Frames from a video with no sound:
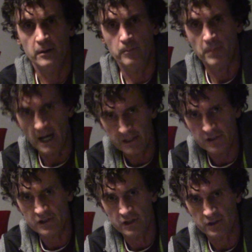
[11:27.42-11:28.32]
Bad
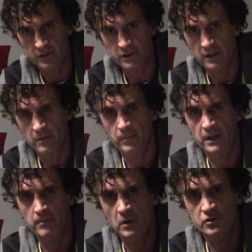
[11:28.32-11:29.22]
decisions, but
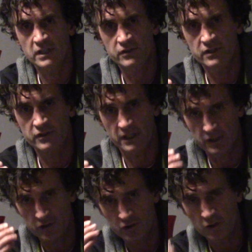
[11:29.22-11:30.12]
in most instances, and
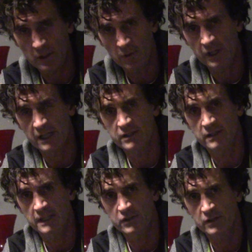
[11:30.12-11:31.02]
certainly when you get to the
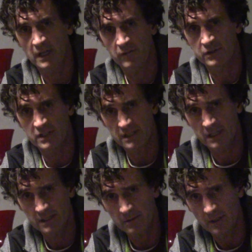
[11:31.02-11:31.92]
addiction level,
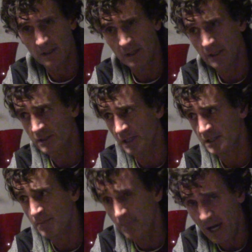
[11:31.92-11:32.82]
it's
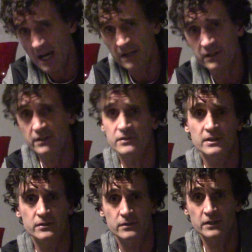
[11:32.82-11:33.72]
impaired decisions.